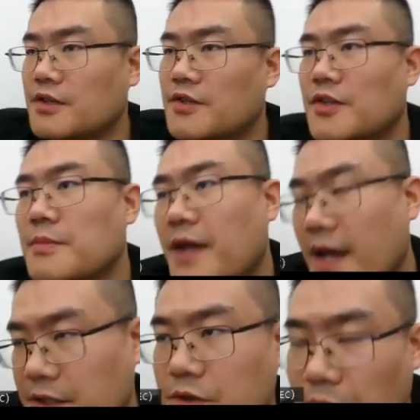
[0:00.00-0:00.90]
in the same
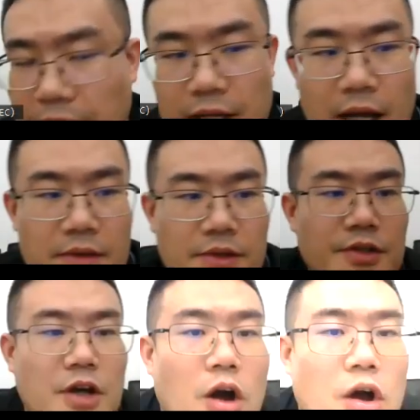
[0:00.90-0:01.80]
category, in
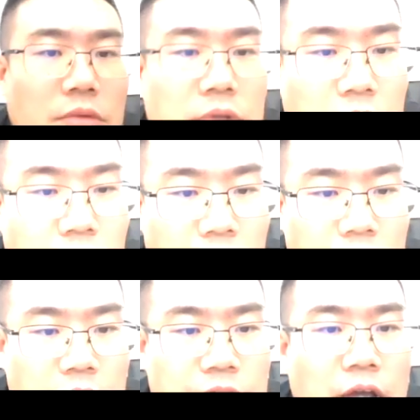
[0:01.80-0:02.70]
the
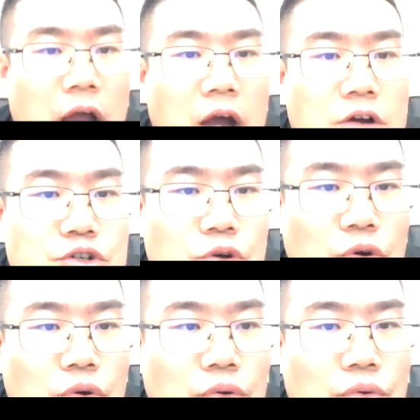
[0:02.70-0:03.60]

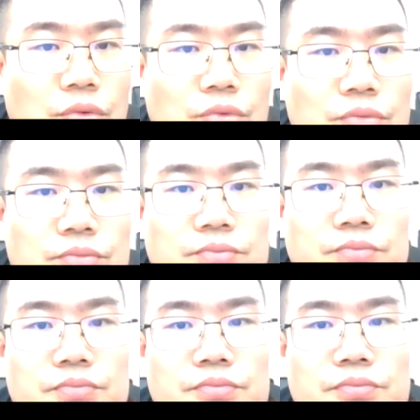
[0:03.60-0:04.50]
onshore
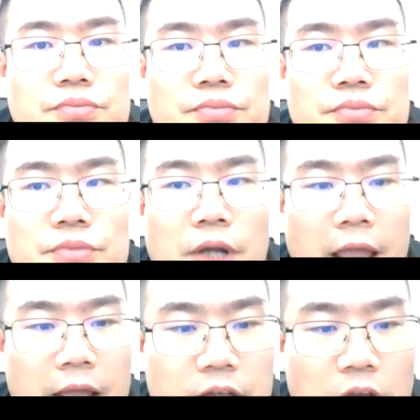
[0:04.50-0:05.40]

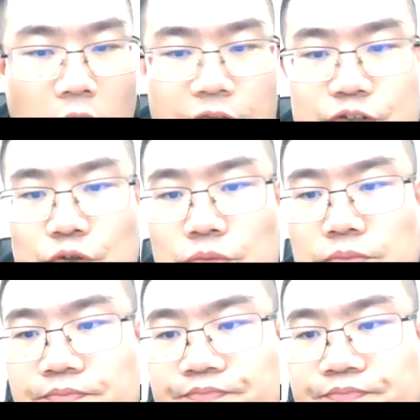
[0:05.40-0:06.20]
and the offshore.